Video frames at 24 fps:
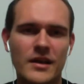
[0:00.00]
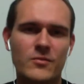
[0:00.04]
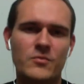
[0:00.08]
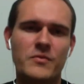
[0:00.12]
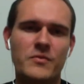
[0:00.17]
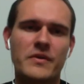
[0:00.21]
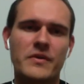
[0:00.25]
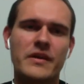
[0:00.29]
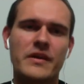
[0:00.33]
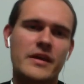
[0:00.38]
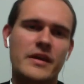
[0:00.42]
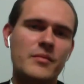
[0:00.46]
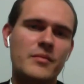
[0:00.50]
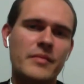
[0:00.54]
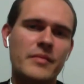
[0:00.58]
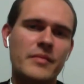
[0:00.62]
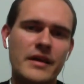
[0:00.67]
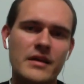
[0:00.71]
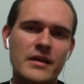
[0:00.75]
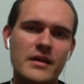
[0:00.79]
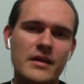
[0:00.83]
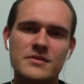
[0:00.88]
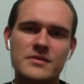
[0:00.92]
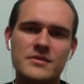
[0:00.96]
via
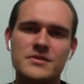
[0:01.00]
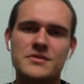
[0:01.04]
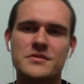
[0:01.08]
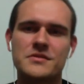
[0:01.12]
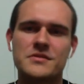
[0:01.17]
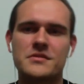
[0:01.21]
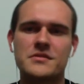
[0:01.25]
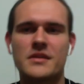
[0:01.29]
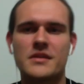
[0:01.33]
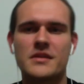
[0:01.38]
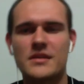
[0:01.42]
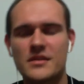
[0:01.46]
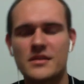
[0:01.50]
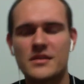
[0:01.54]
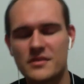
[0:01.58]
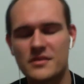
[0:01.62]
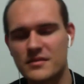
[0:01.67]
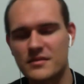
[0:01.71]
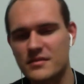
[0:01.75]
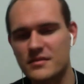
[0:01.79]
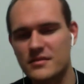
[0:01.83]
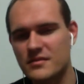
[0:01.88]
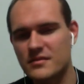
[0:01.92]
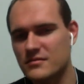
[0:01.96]
emails and
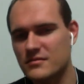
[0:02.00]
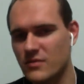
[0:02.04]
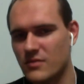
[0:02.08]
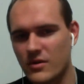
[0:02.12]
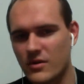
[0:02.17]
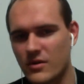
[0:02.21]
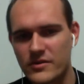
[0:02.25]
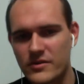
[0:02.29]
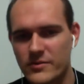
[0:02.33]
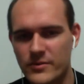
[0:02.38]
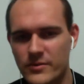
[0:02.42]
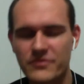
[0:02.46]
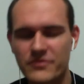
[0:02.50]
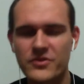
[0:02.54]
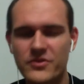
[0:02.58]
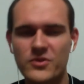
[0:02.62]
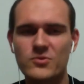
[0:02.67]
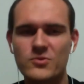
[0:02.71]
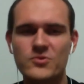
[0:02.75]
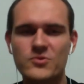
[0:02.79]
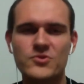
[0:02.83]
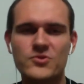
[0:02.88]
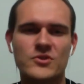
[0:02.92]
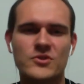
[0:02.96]
on the
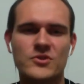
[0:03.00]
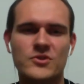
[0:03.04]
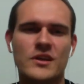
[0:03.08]
reviews.